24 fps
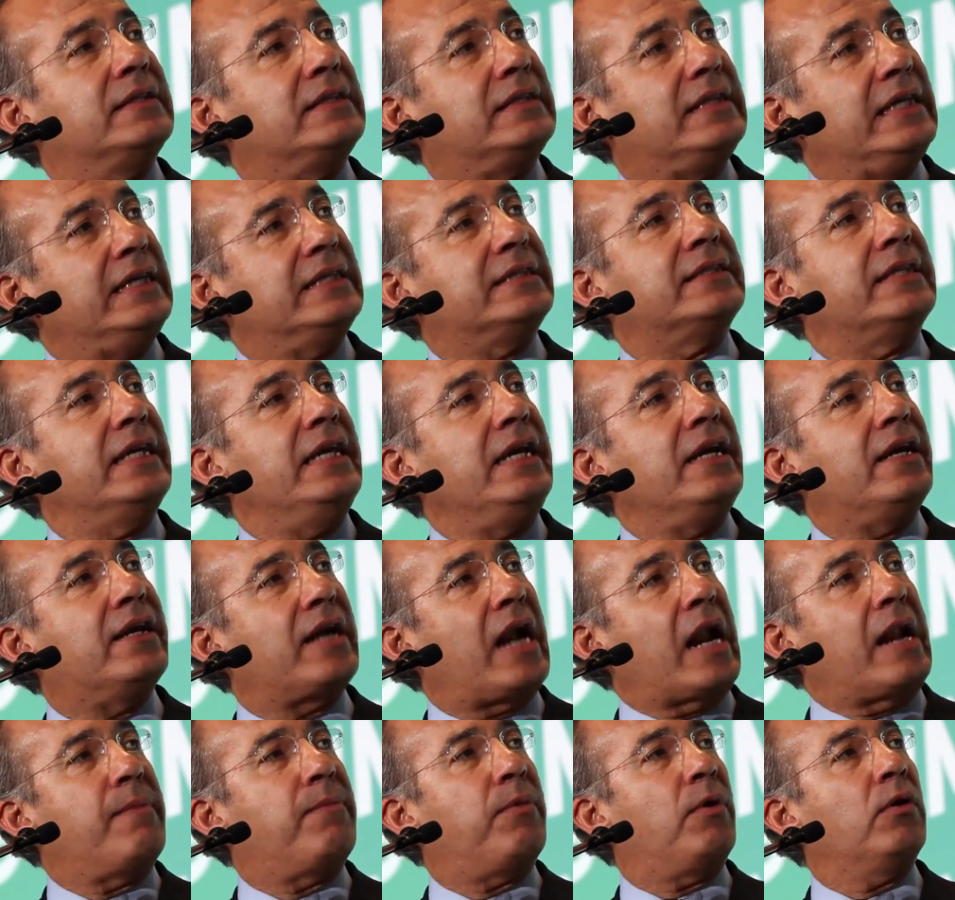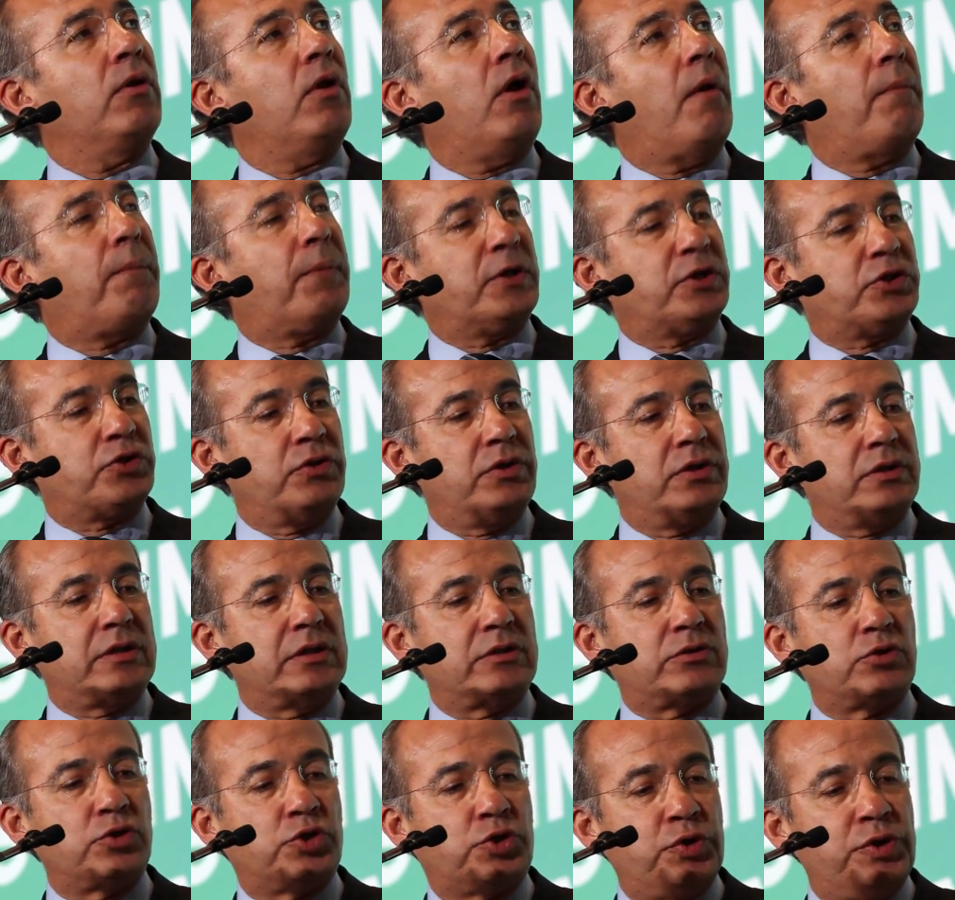this incredible opportunity
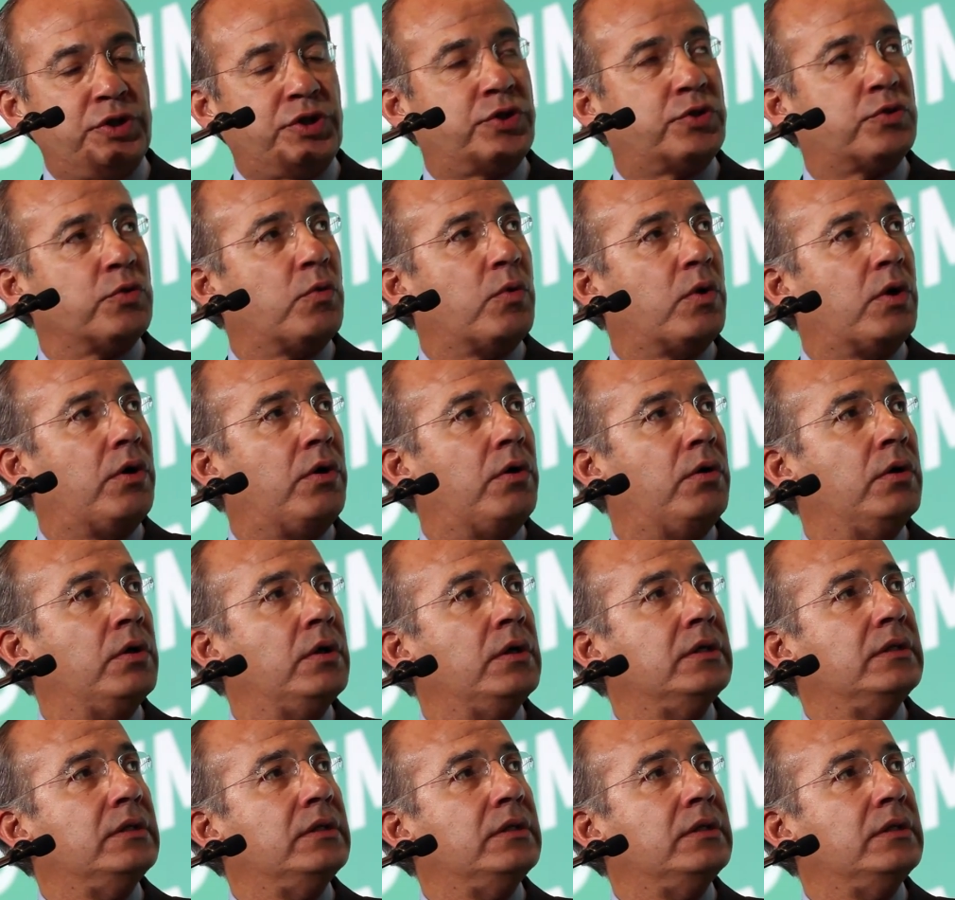to switch toward